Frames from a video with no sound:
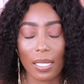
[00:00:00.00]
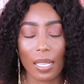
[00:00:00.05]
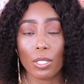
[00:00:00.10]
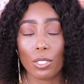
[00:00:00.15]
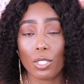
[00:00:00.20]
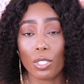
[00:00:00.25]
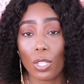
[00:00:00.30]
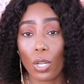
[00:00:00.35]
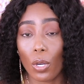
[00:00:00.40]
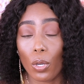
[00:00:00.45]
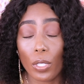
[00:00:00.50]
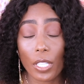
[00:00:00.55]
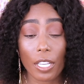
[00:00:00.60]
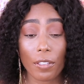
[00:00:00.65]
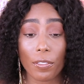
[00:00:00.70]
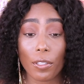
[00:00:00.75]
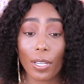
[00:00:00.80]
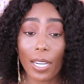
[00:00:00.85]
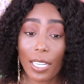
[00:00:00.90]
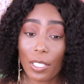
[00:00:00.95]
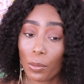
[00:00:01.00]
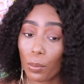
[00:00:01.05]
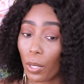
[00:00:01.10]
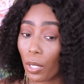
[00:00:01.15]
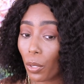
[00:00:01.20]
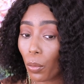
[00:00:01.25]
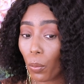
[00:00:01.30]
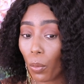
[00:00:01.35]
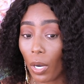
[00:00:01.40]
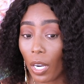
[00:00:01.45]
also if you guys want
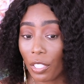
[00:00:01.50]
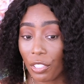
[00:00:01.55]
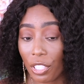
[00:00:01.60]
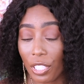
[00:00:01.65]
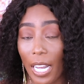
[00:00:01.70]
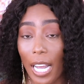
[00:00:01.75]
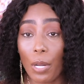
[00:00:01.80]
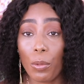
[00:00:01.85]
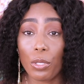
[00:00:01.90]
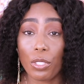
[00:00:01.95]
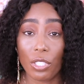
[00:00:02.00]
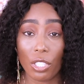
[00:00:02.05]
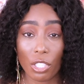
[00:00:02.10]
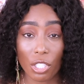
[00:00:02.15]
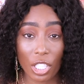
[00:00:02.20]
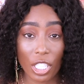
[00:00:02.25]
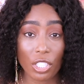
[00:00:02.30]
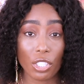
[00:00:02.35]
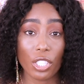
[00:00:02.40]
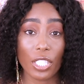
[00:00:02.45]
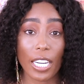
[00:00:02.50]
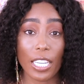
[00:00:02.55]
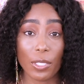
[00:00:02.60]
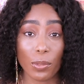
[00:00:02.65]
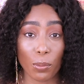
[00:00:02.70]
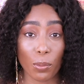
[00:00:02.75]
to wash it i would suggest you guys